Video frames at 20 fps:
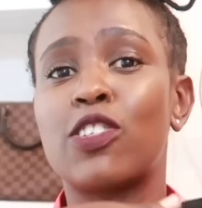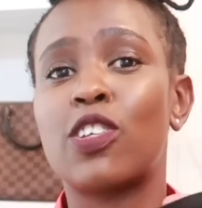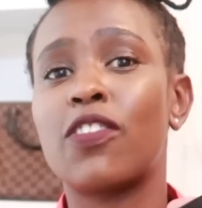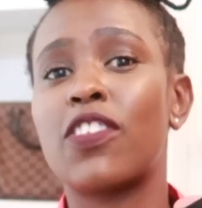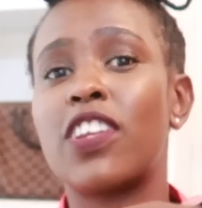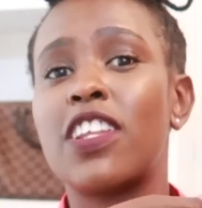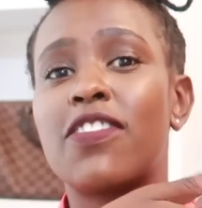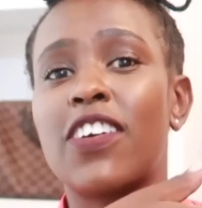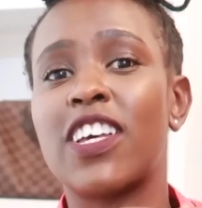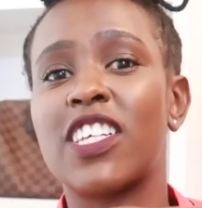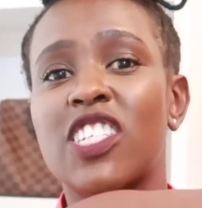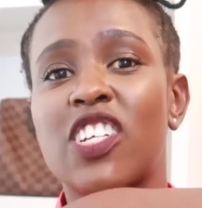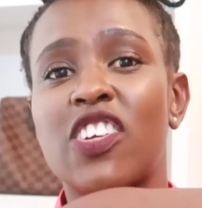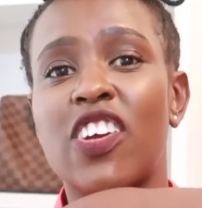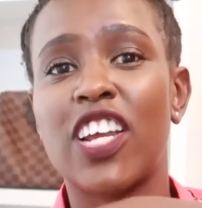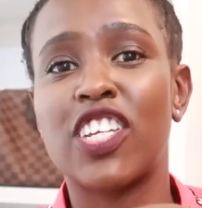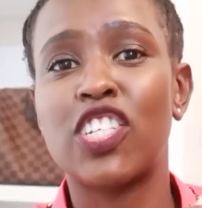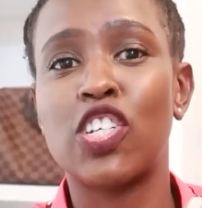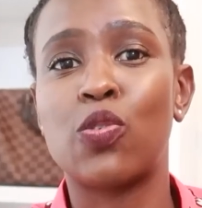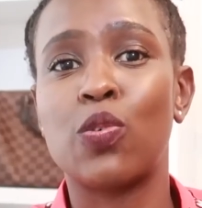So even if I
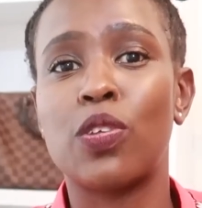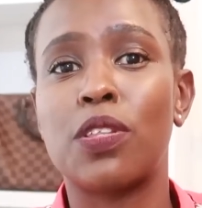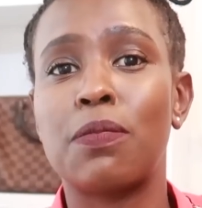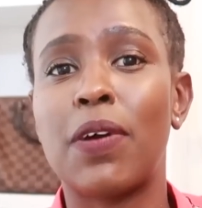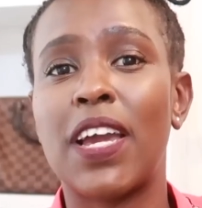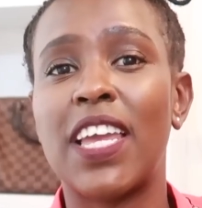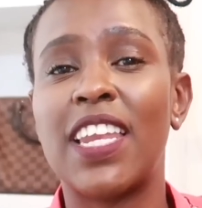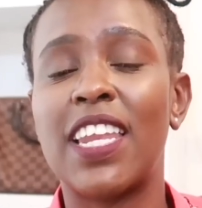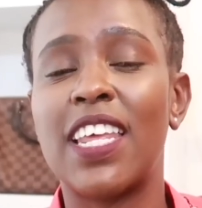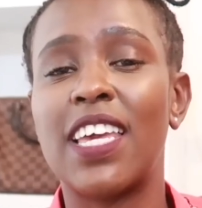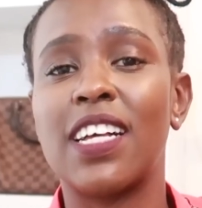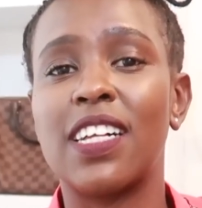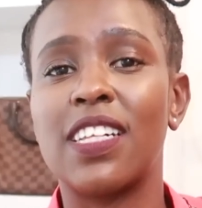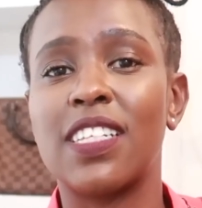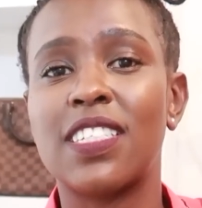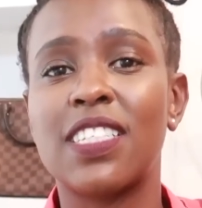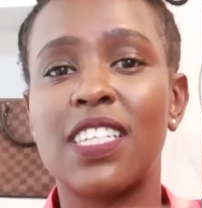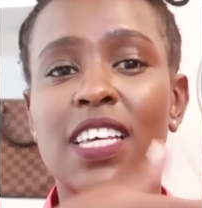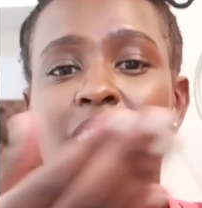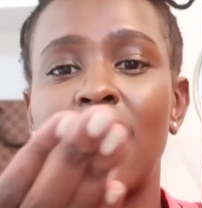scratch it with my
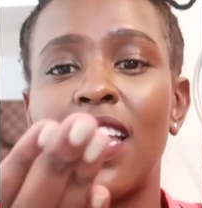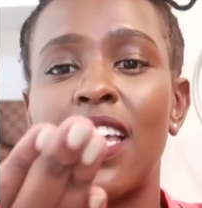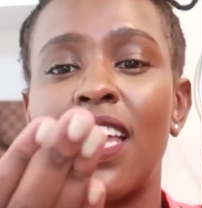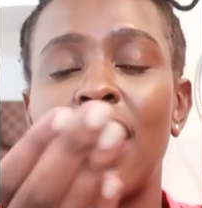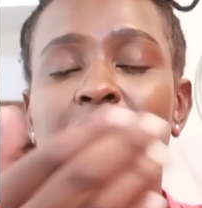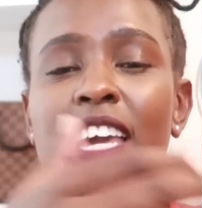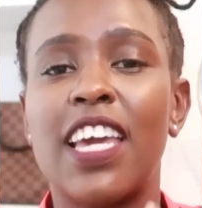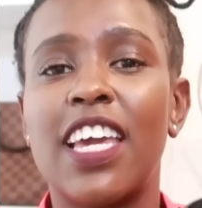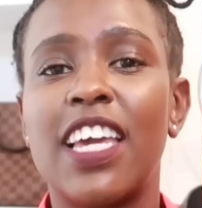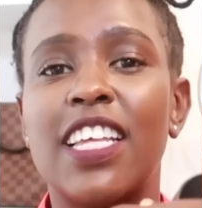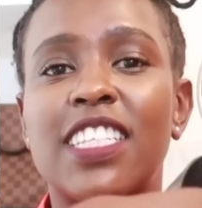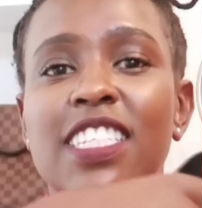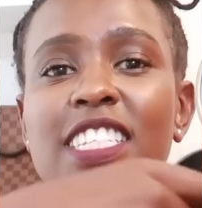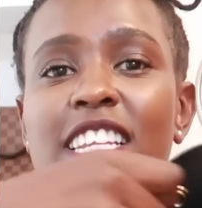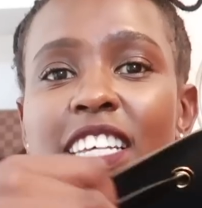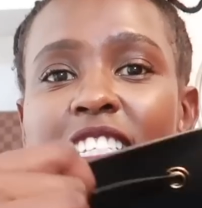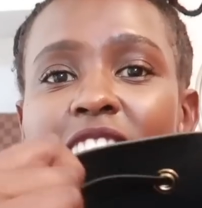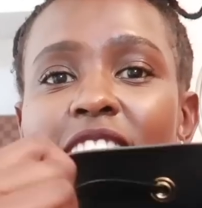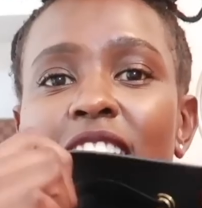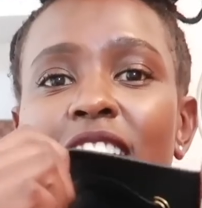nails, it
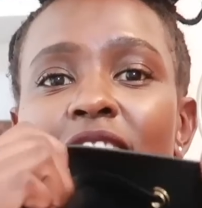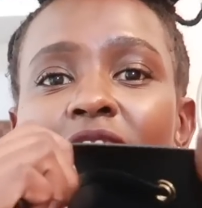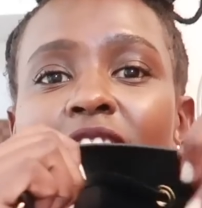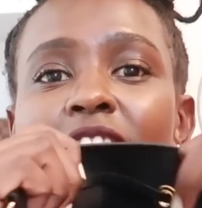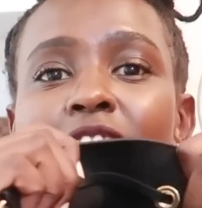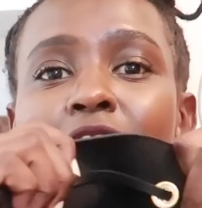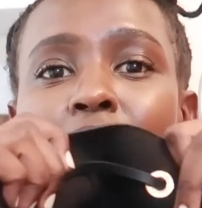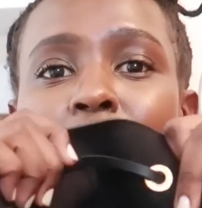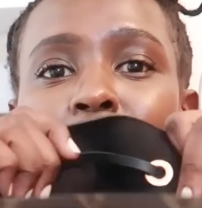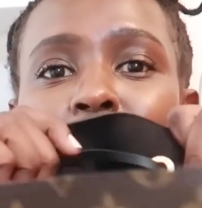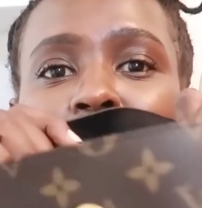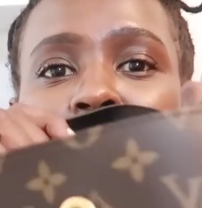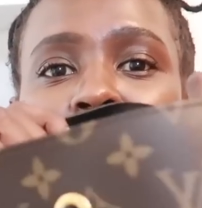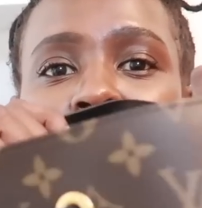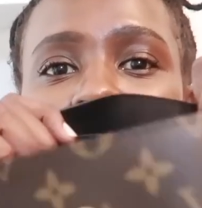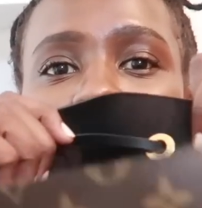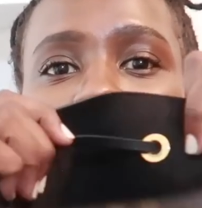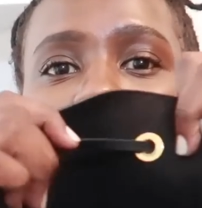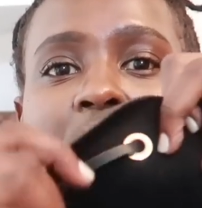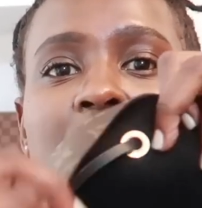doesn't leave
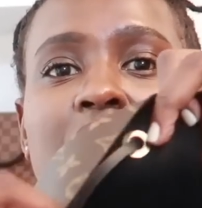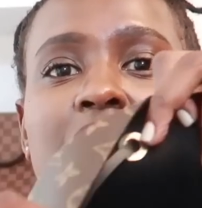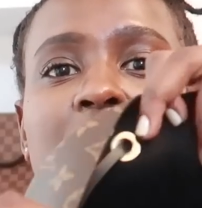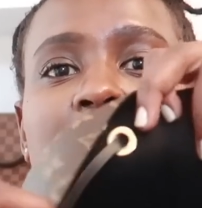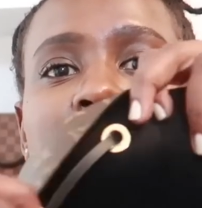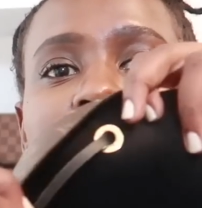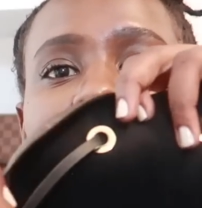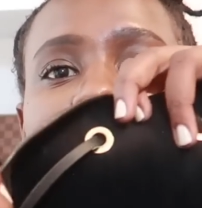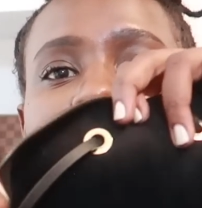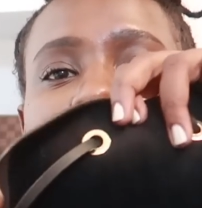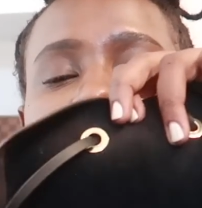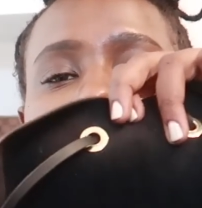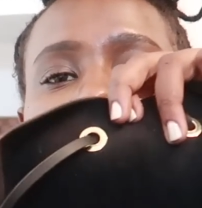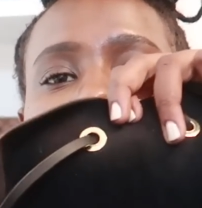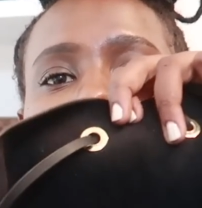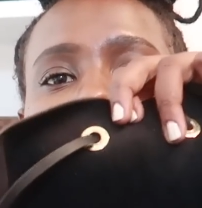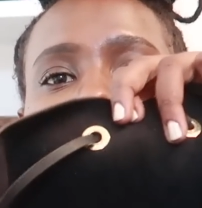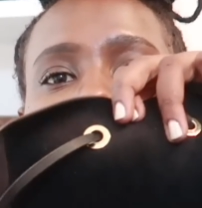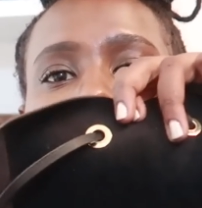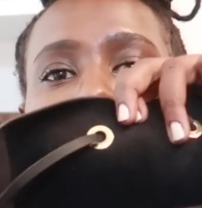any ugly,
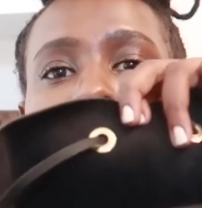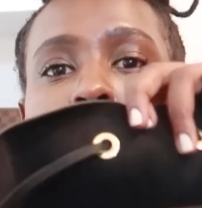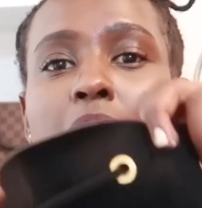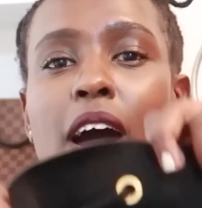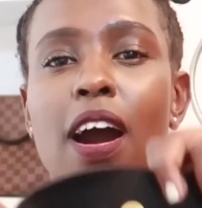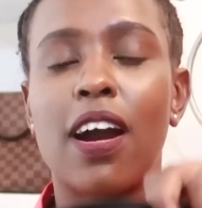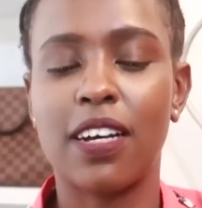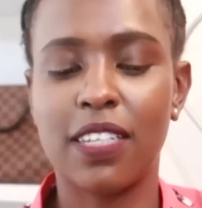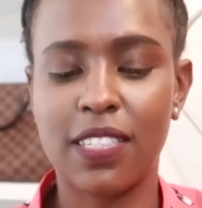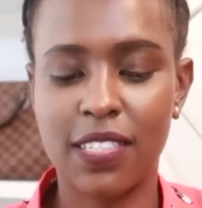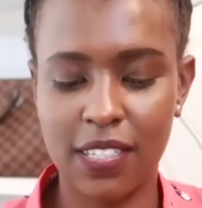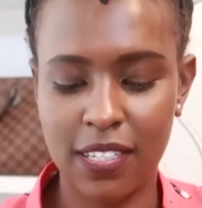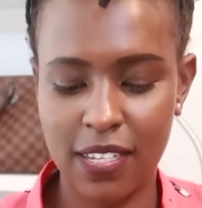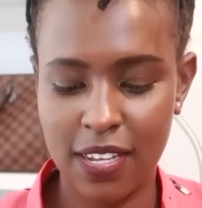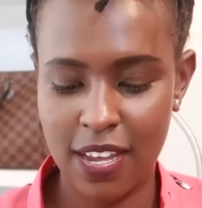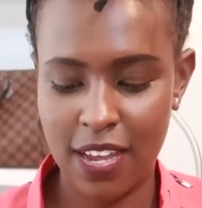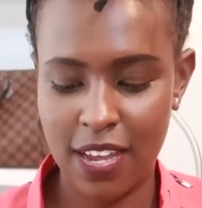hideous marks.